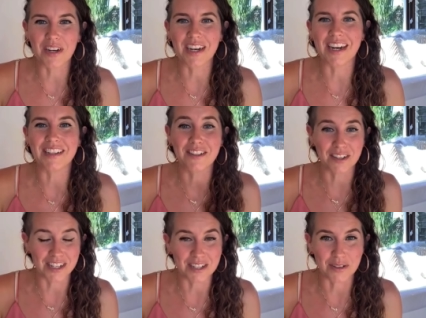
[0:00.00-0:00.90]
I
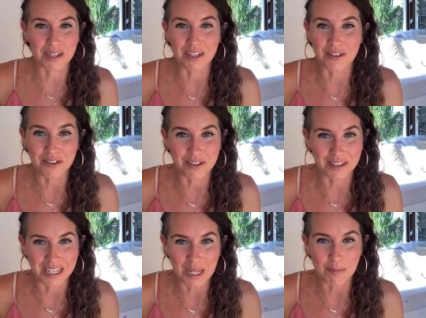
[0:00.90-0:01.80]
started doing
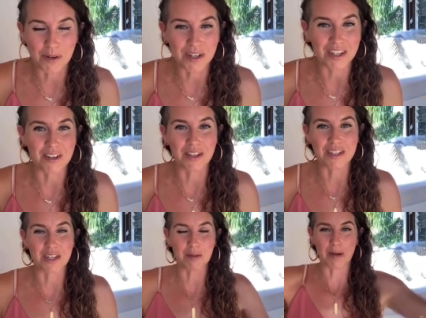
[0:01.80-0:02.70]
kundalini more. You know, they
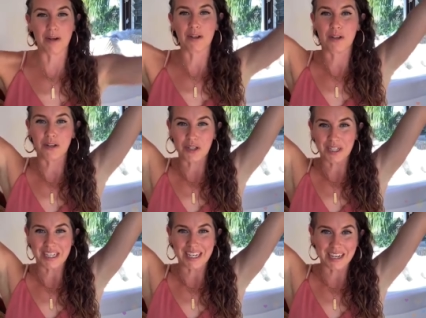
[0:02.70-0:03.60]
talk about
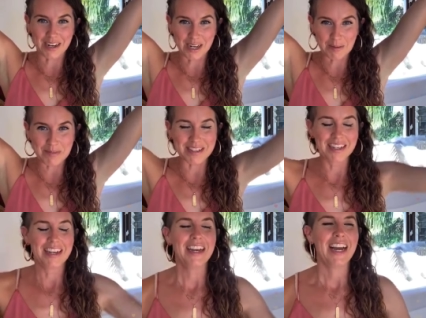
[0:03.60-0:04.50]
kundalini arms.
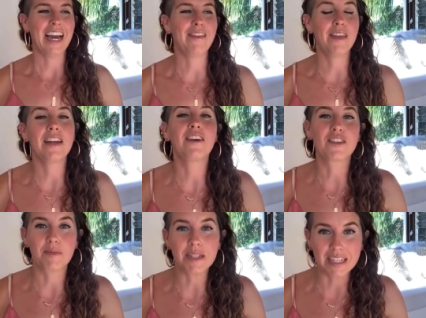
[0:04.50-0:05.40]
And then
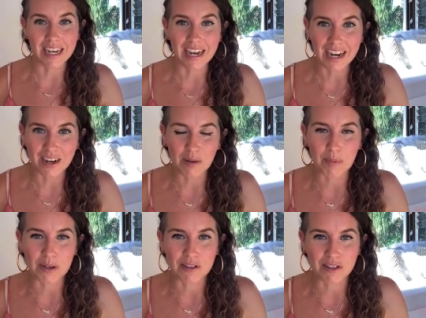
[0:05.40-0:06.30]
ultimately, I hired a
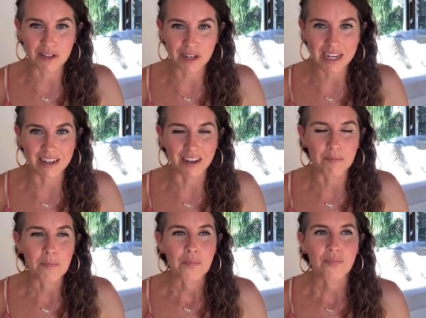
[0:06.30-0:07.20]
personal trainer,
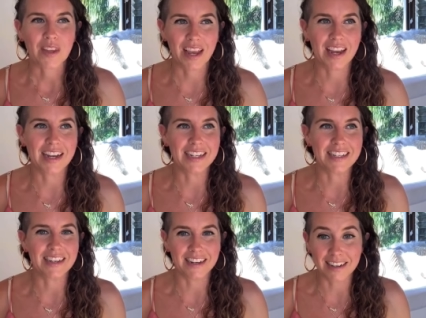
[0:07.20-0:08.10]

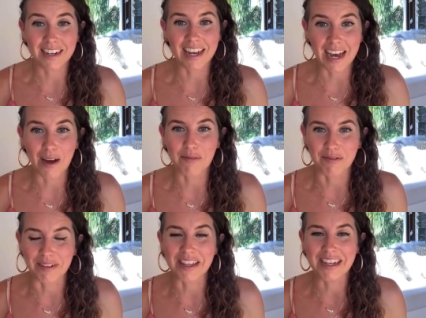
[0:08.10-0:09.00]
and and I have
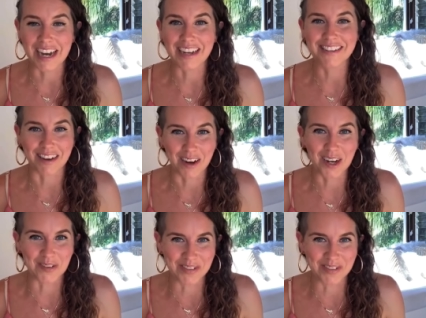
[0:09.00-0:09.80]
really nice arms.